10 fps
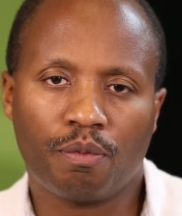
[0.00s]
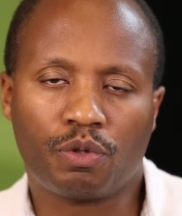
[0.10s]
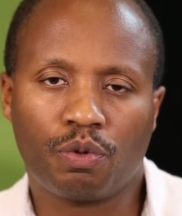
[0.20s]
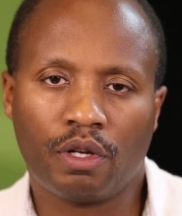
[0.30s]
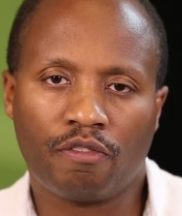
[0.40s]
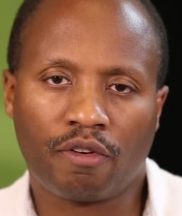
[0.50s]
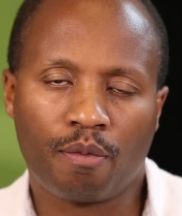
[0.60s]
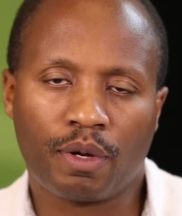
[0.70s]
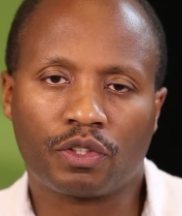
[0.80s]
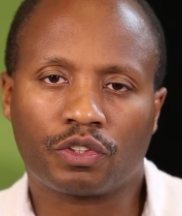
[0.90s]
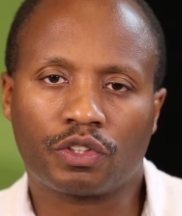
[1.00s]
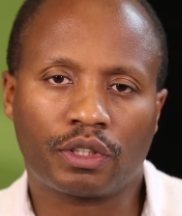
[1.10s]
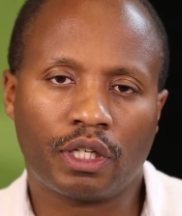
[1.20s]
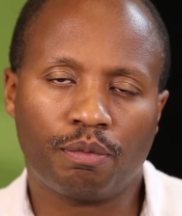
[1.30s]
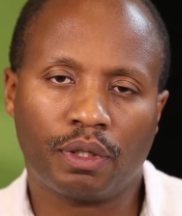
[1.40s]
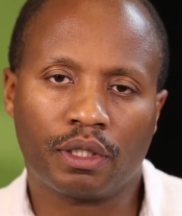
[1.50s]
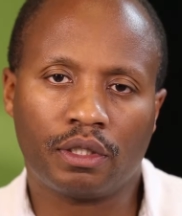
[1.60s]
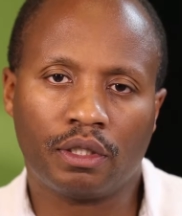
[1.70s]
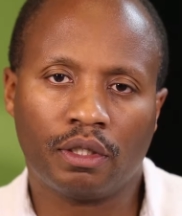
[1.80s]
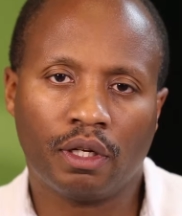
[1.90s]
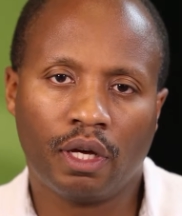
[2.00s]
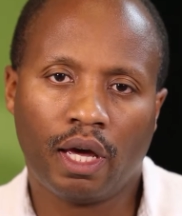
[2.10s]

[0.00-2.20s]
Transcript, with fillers: between environmental sustainability